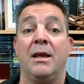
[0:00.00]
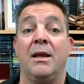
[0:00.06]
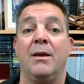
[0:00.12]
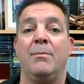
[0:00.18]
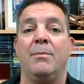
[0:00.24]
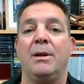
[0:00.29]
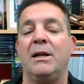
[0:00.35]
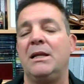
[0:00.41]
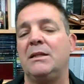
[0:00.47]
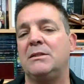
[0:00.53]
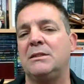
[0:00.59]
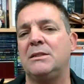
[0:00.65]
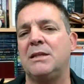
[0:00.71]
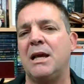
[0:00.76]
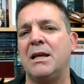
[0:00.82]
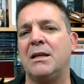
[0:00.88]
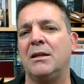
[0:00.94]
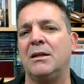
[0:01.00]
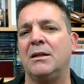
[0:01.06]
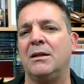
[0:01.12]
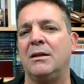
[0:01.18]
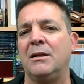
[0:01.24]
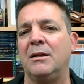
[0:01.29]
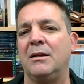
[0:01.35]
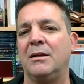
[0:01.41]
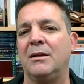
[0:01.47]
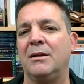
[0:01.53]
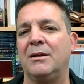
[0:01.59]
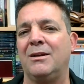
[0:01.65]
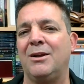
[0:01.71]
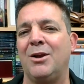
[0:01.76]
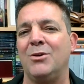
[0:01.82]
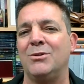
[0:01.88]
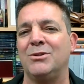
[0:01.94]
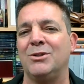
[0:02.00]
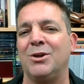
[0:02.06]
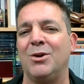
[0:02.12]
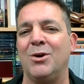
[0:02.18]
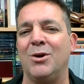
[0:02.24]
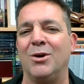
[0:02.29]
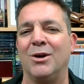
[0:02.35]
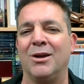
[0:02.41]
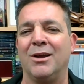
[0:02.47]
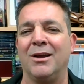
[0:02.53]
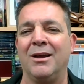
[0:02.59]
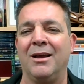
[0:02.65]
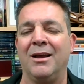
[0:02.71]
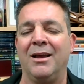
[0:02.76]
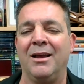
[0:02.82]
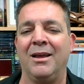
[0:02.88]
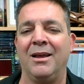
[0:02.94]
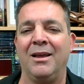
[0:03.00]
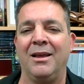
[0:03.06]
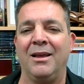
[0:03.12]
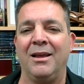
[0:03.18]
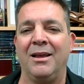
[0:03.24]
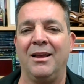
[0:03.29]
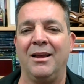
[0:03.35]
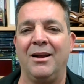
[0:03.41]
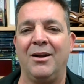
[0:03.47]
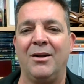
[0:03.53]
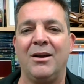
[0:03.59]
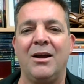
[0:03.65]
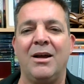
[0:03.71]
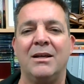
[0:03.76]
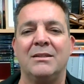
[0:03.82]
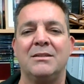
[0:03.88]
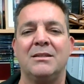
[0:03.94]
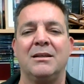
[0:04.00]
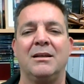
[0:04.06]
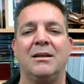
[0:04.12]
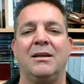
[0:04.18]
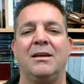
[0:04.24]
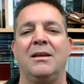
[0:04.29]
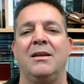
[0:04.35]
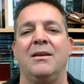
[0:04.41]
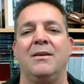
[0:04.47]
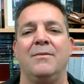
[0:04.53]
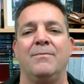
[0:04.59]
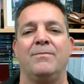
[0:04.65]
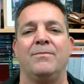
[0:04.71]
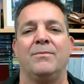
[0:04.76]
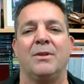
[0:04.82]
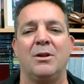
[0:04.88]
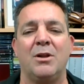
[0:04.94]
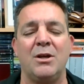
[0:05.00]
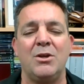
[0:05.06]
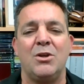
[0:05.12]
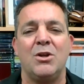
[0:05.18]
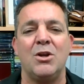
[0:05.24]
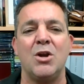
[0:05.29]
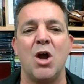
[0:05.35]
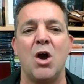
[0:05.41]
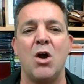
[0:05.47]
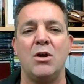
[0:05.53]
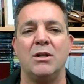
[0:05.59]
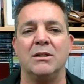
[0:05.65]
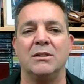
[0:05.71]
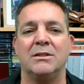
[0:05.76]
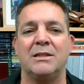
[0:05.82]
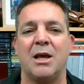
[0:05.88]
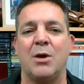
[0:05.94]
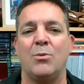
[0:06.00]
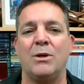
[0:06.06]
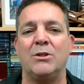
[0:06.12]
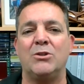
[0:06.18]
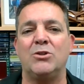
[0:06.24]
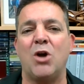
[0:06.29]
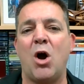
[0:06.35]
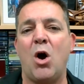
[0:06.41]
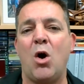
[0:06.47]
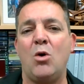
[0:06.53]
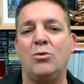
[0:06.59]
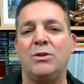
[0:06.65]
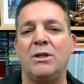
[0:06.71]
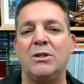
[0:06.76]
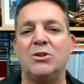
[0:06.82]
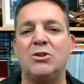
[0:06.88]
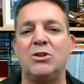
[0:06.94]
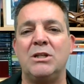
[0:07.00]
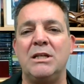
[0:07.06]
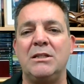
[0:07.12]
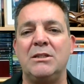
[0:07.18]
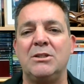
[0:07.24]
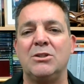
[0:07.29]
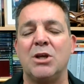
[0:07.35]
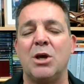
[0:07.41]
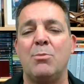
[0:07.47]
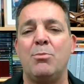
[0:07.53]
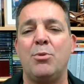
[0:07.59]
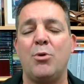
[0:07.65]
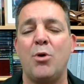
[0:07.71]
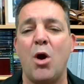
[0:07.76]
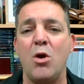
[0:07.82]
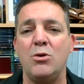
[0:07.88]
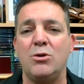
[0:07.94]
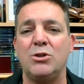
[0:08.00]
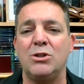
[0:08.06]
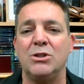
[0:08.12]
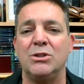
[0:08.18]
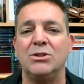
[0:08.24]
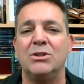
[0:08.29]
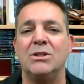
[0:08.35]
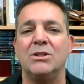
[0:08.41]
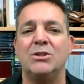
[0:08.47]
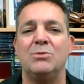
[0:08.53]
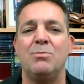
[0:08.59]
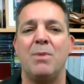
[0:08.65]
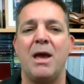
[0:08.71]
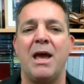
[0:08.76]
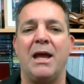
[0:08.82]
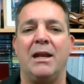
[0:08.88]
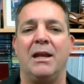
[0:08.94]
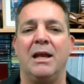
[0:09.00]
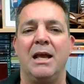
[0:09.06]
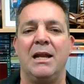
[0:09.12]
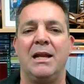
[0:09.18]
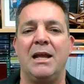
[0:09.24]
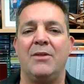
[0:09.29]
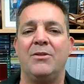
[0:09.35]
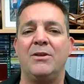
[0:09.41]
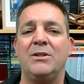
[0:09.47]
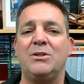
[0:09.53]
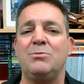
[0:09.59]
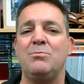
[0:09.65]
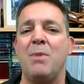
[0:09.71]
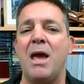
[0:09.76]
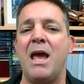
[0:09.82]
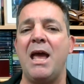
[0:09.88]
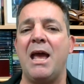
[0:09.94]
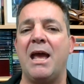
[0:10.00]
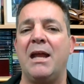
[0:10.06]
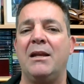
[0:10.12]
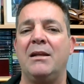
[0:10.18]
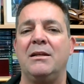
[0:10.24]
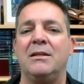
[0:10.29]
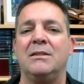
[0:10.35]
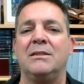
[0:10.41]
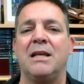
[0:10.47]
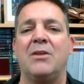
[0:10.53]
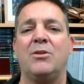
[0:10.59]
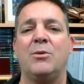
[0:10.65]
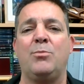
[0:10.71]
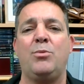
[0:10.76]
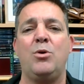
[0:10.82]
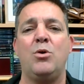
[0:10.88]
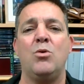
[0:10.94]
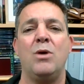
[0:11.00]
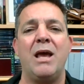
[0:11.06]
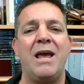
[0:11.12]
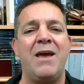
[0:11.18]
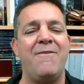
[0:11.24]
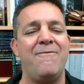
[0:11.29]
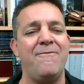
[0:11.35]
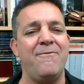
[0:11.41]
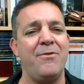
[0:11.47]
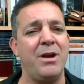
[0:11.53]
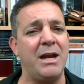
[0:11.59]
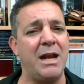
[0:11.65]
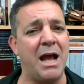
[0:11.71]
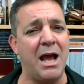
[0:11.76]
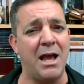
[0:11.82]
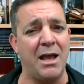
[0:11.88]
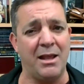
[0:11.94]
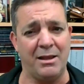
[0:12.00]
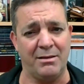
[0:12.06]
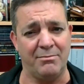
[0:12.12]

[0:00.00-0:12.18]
But let's take a closer look. And I'd like you to notice that we're told that Jesus approaches this man. Now, this man is at the pool every day,